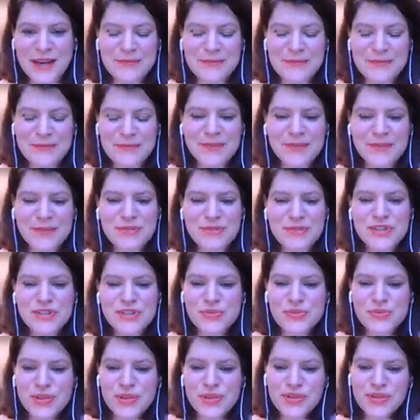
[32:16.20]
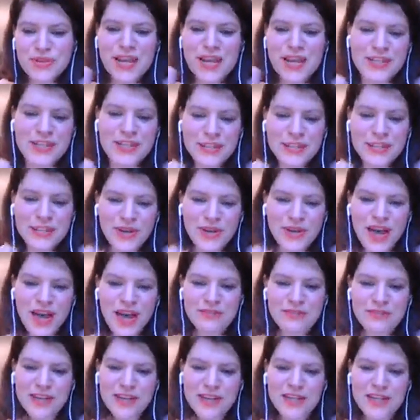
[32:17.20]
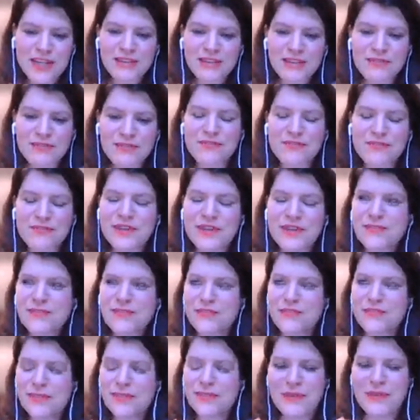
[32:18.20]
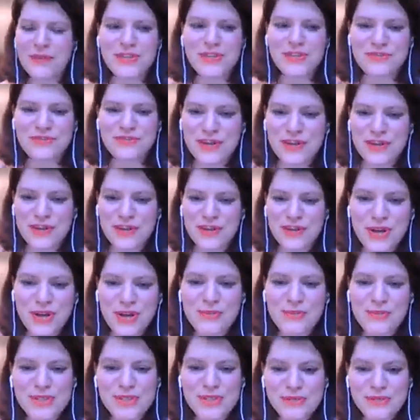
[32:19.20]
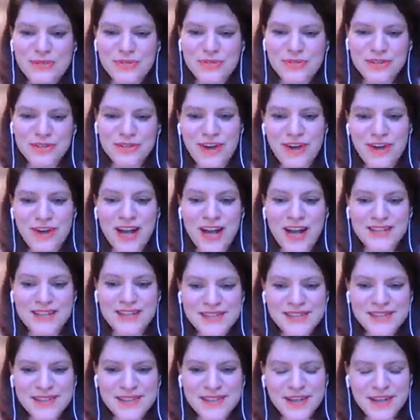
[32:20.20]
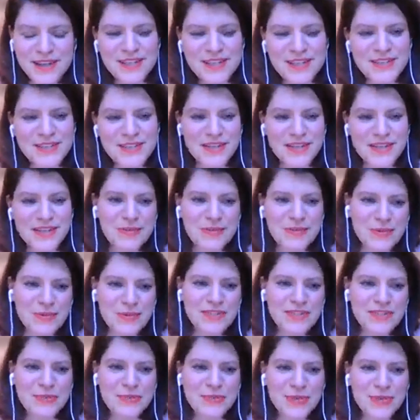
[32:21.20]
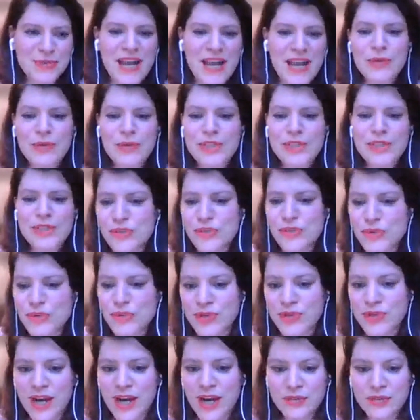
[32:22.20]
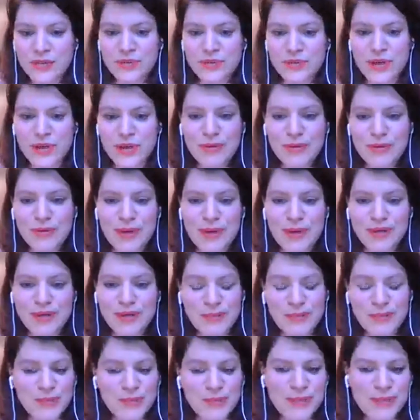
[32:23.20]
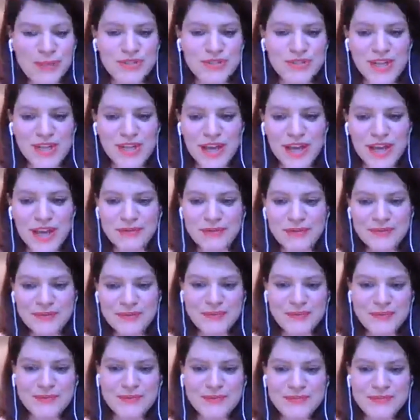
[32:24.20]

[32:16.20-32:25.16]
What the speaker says: I was just wondering, do you have, like, if a pension fund would come to you for advice, it's like, what can we do and how do we go about it? What would you say?